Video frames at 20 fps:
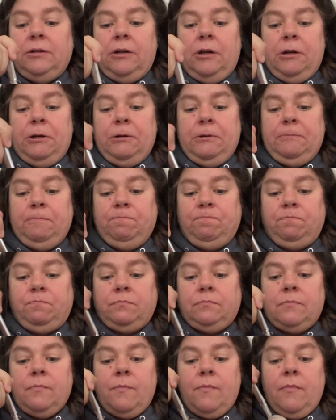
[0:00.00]

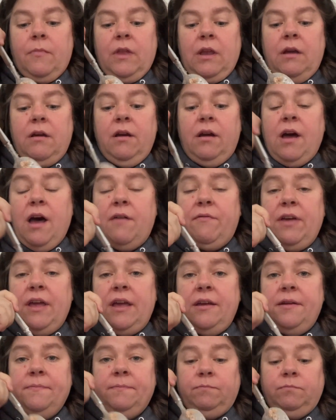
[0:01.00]

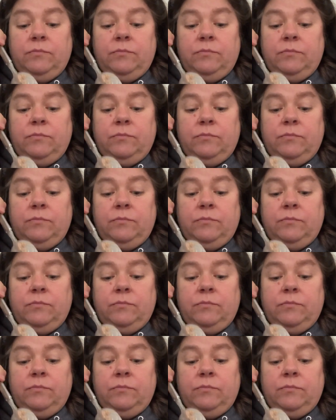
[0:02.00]
Agave,